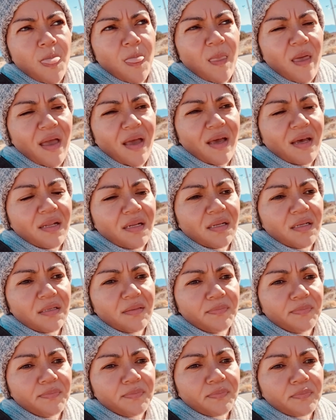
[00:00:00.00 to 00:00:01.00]
And
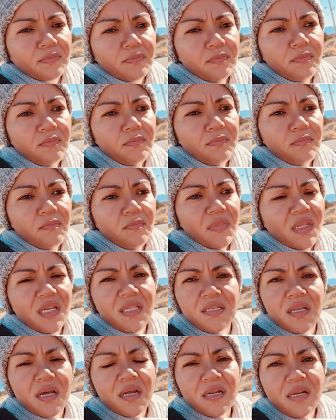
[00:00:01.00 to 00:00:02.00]
it's
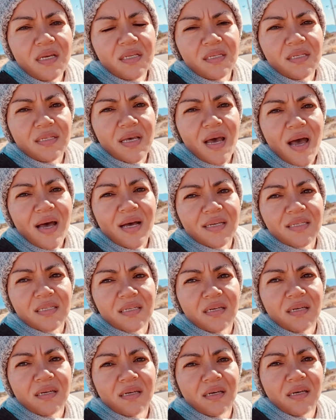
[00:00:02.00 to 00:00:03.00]
not an easy task.
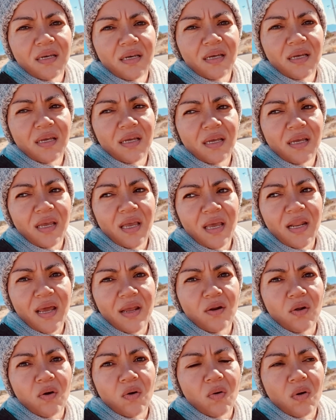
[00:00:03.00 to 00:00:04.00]
And I
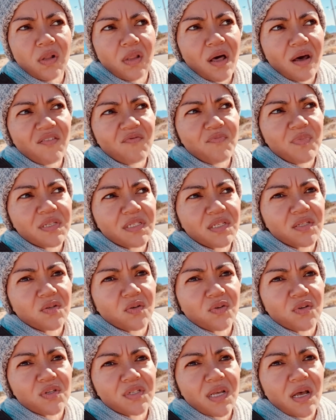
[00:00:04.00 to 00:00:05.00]
know a lot of business
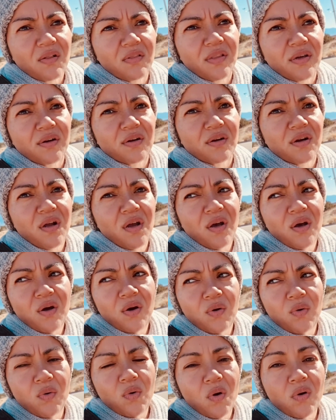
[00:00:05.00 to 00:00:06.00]
owners out there
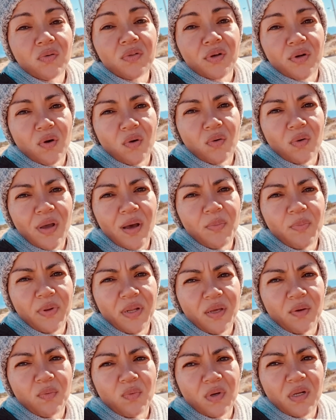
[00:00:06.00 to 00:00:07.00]
who own their own
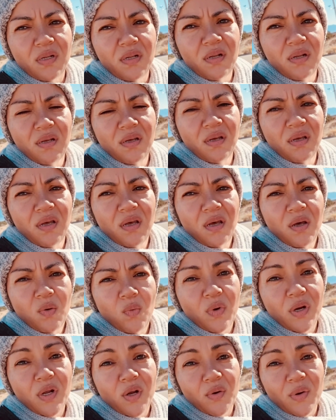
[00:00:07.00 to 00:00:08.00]
company would
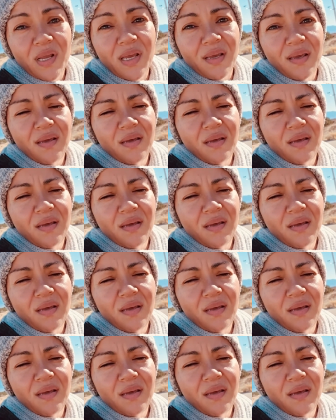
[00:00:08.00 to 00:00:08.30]
would agree